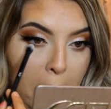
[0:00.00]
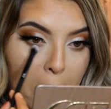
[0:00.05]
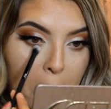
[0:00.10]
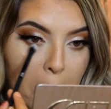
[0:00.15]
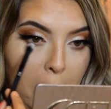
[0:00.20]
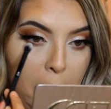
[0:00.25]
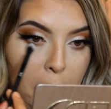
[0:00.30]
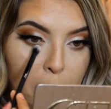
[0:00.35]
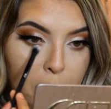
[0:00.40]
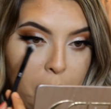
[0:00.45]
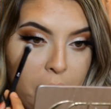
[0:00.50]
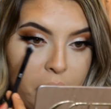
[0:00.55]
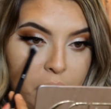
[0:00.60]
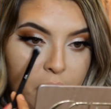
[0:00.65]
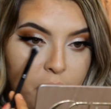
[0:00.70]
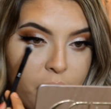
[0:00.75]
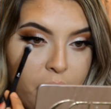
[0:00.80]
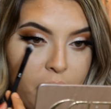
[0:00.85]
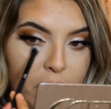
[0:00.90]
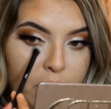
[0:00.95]
and put
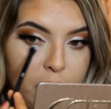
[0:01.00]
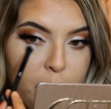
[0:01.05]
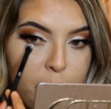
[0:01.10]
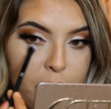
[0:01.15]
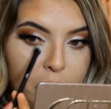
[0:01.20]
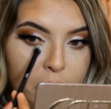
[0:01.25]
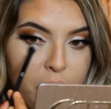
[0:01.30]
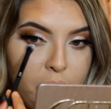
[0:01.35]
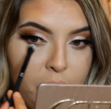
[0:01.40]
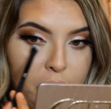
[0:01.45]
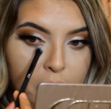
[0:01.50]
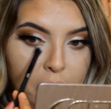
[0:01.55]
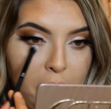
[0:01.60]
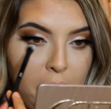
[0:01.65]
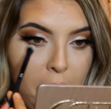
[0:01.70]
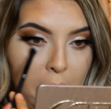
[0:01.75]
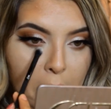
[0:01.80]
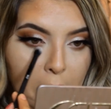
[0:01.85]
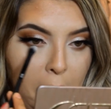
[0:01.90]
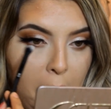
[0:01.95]
that right in the middle,
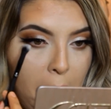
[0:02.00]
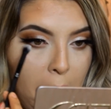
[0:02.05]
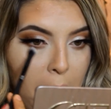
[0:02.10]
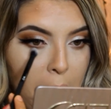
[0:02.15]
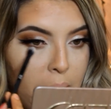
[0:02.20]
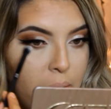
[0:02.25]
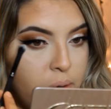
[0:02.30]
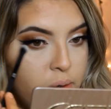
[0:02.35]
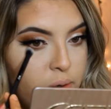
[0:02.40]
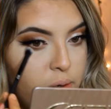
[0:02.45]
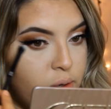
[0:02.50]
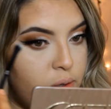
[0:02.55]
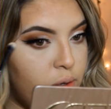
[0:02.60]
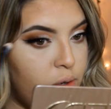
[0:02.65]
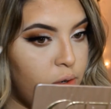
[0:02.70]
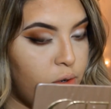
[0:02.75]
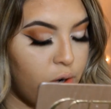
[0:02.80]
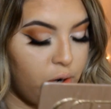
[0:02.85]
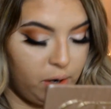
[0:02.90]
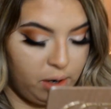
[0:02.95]
just
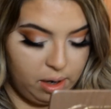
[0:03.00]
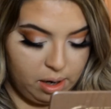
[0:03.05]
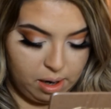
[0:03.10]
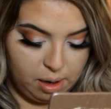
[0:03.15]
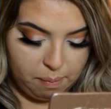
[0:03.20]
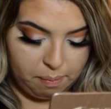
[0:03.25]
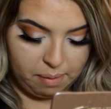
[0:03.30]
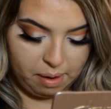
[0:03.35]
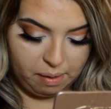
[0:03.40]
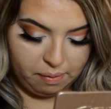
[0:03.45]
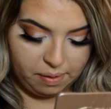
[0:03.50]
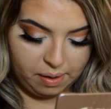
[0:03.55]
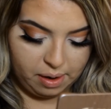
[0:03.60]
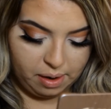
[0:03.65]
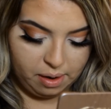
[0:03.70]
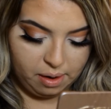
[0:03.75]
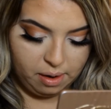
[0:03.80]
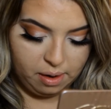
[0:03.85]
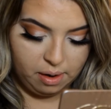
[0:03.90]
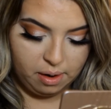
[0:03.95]
to darken it up down
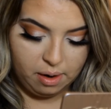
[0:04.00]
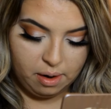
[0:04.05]
there.